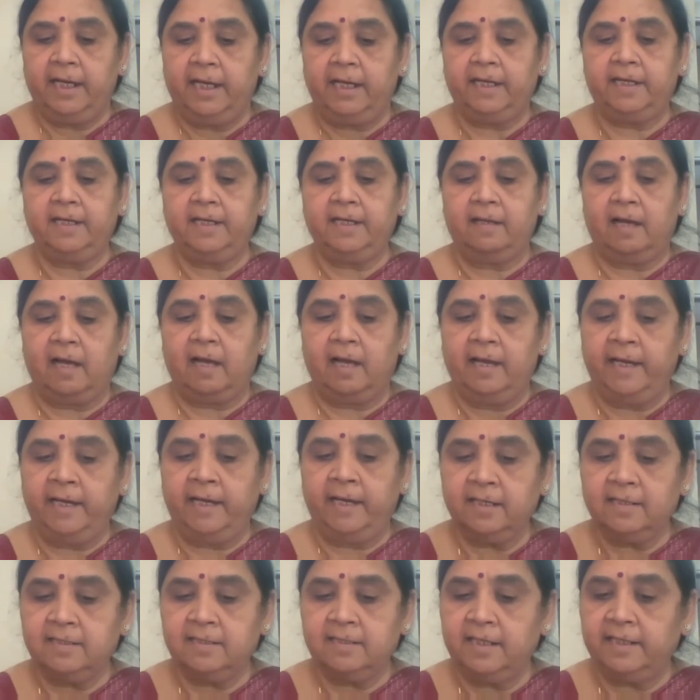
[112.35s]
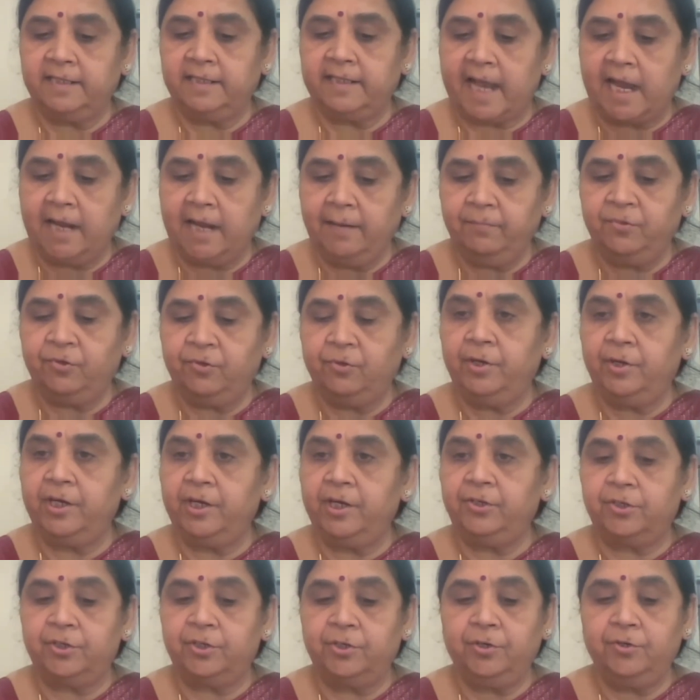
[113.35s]
It, it is the time to
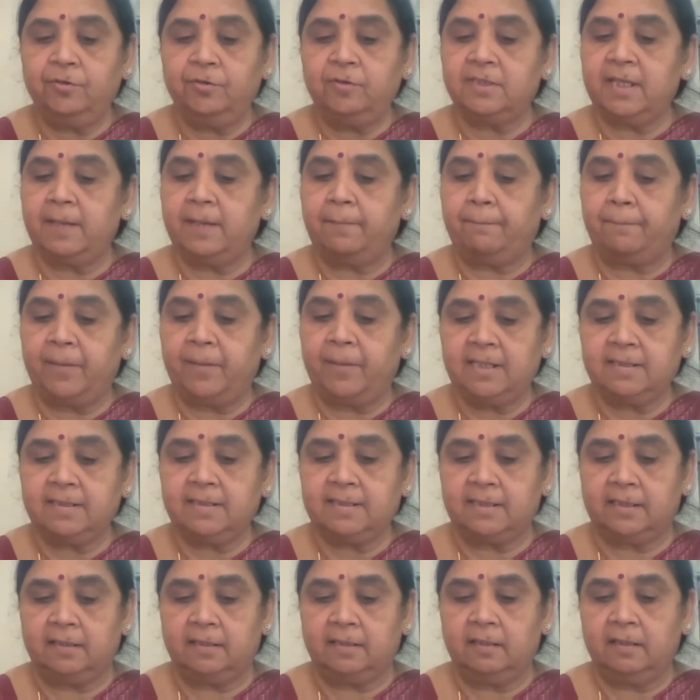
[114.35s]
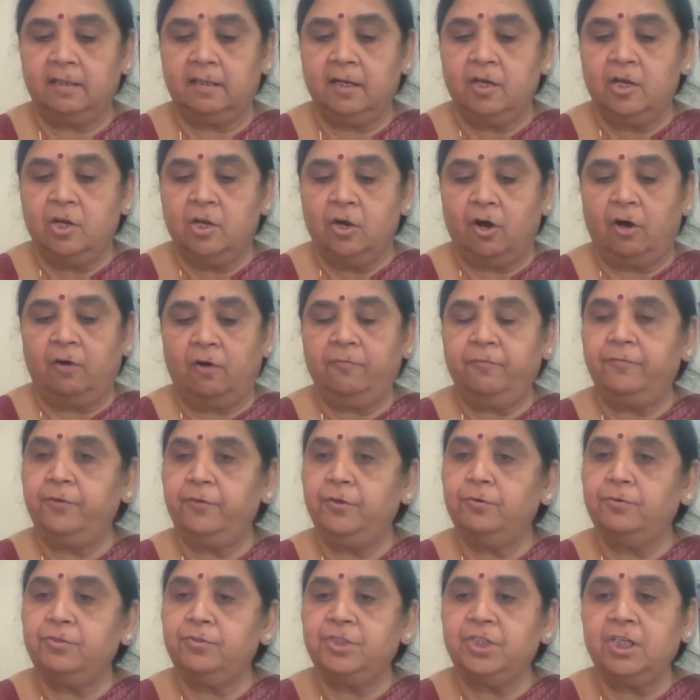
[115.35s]
introduce a person a
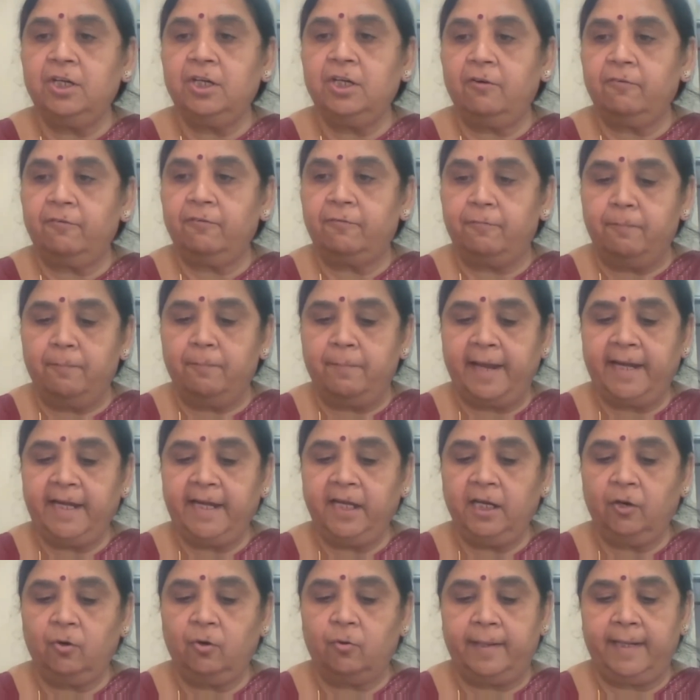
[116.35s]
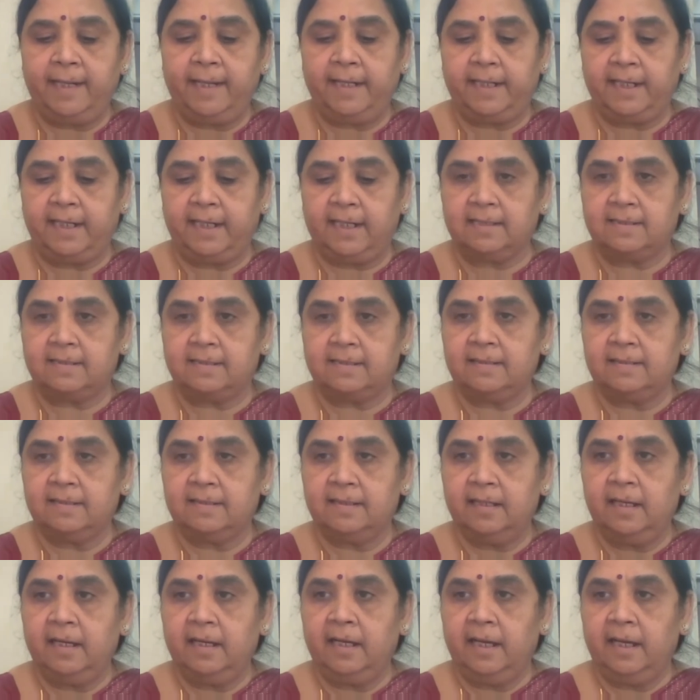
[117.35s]
fusion of many qualities,